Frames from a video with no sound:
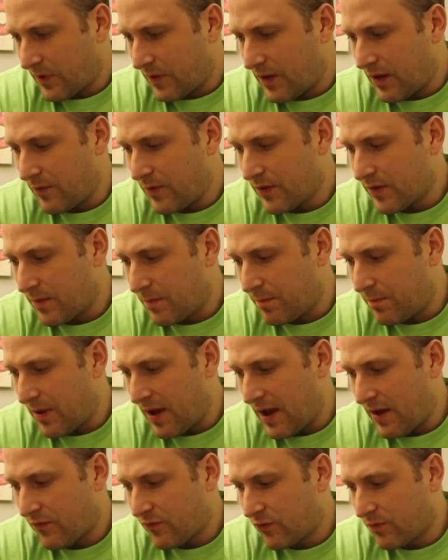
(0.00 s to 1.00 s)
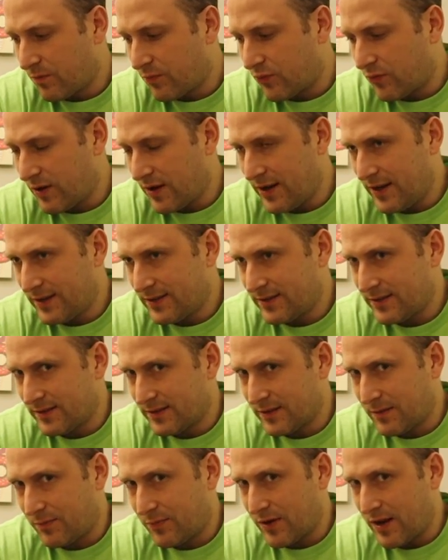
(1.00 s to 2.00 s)
Maybe had some bathroom breaks
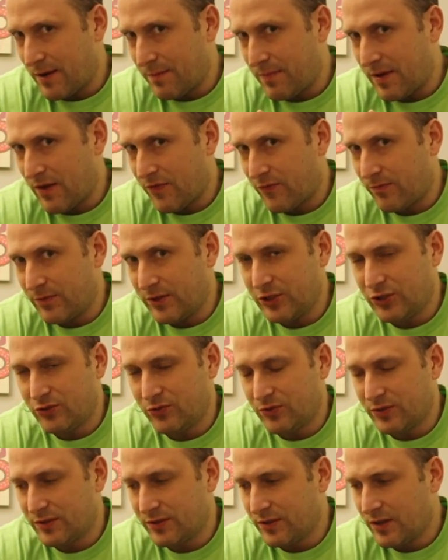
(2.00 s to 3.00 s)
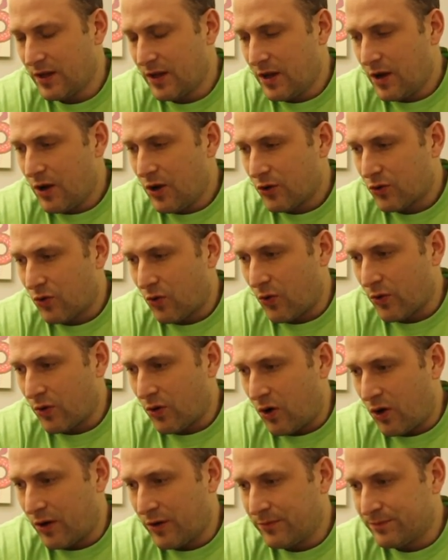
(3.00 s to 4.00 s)
and some bathroom issues going
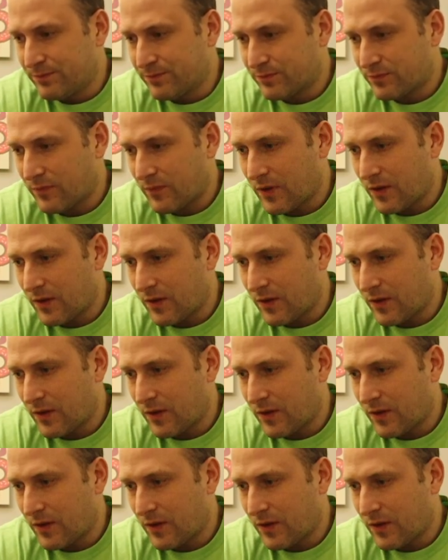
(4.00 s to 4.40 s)
on.